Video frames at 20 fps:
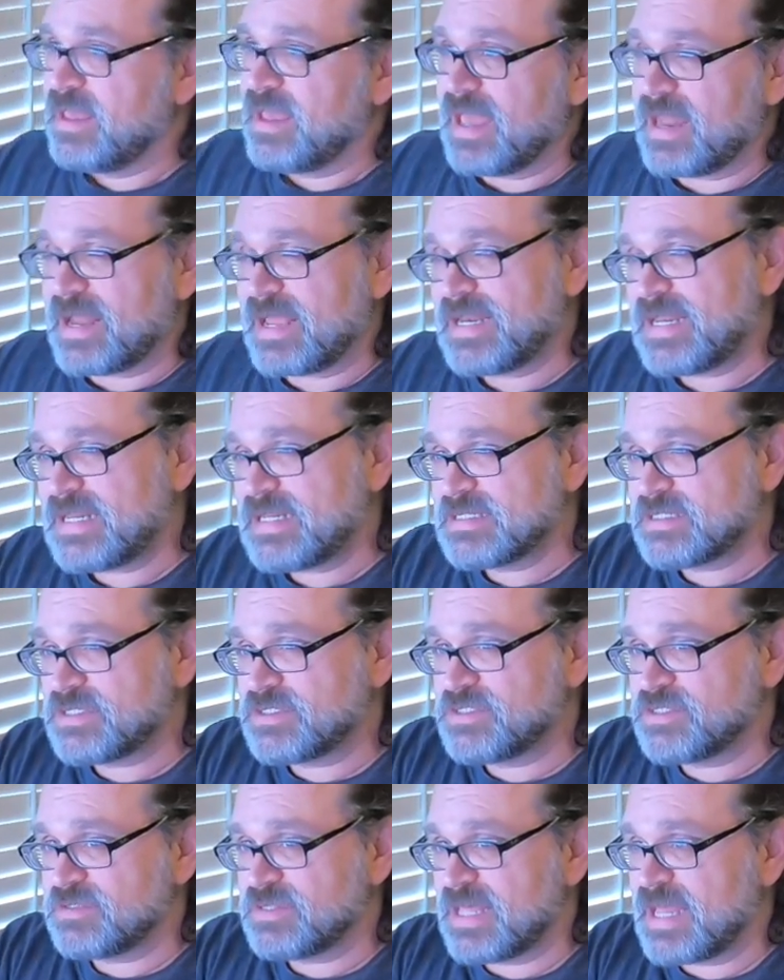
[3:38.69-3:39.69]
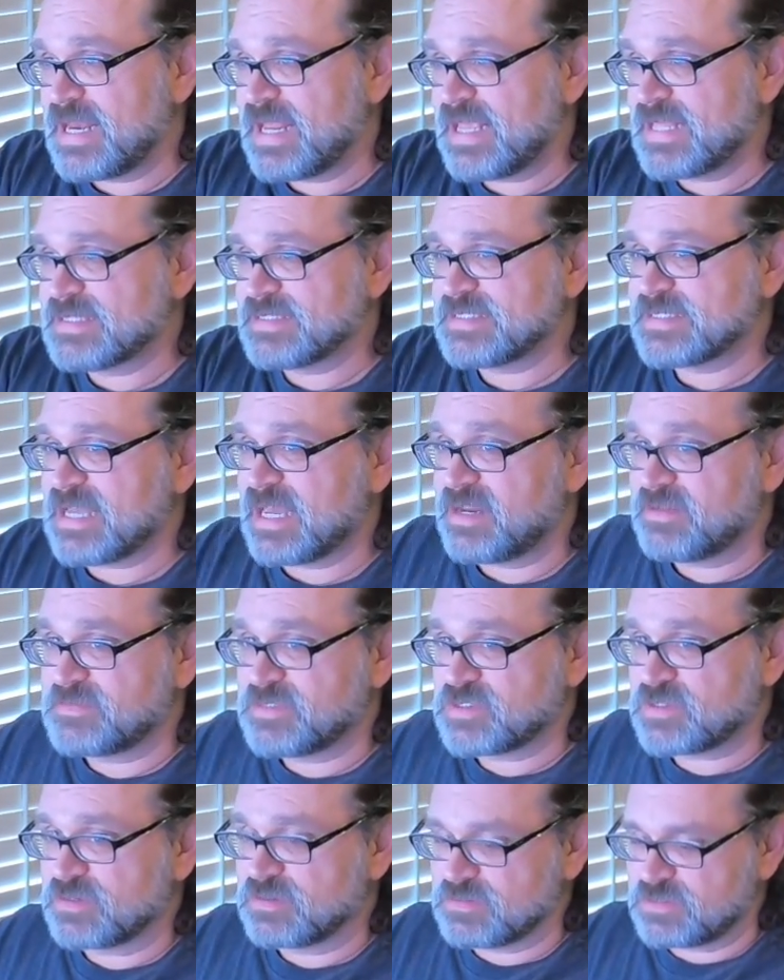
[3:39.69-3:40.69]
and I needed to do that inside of
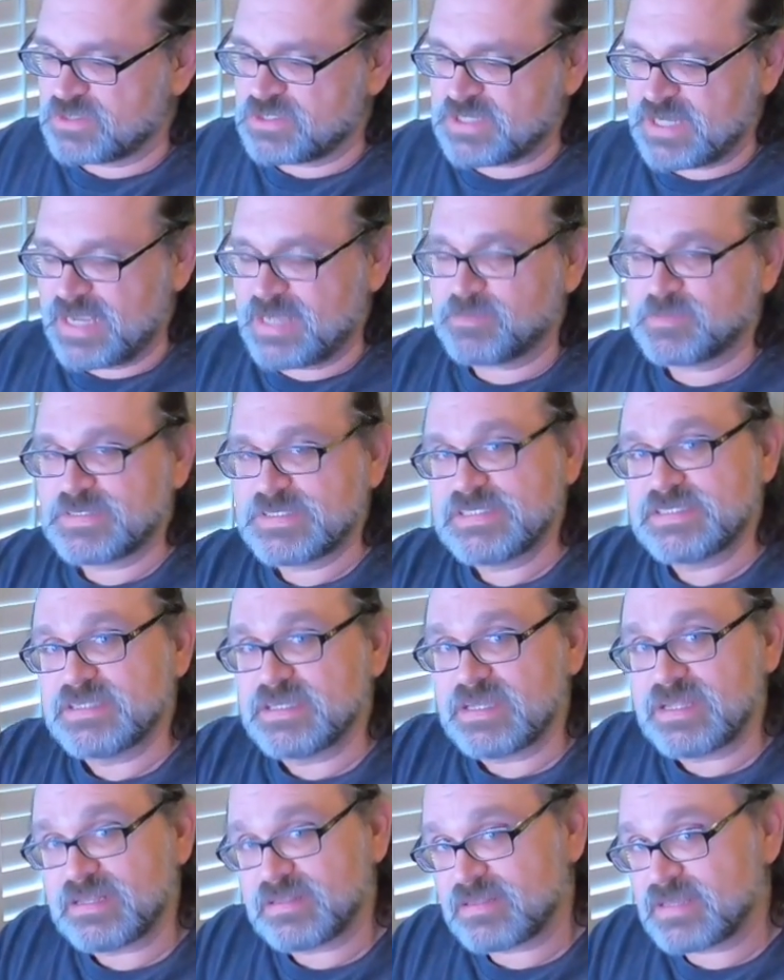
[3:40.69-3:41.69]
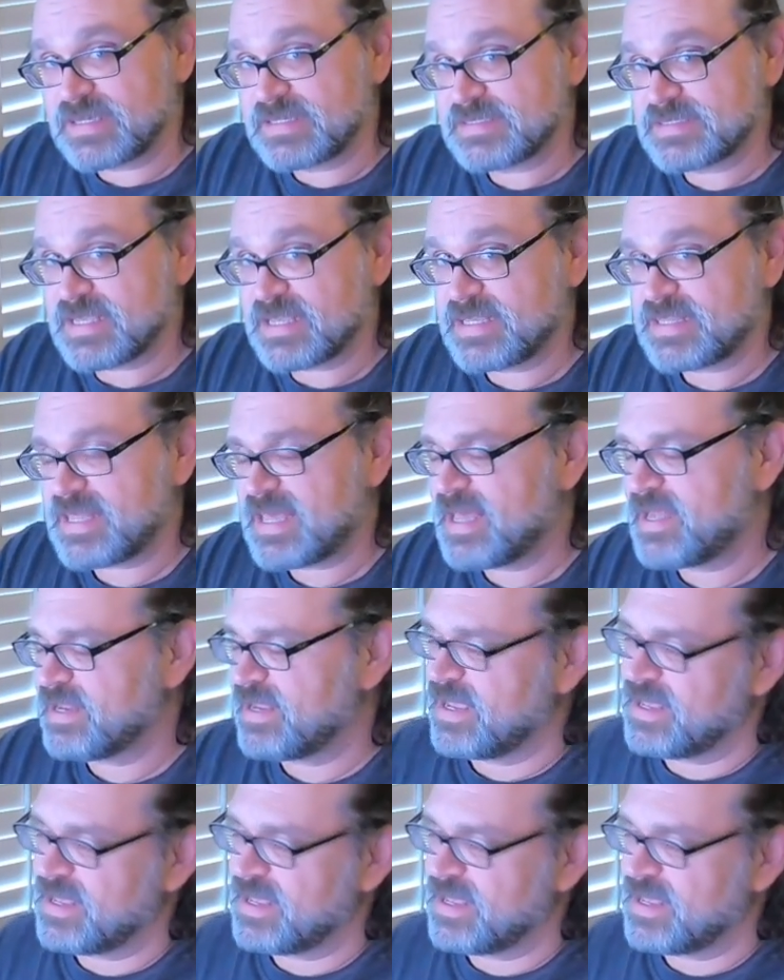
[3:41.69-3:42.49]
certain shapes and things like that.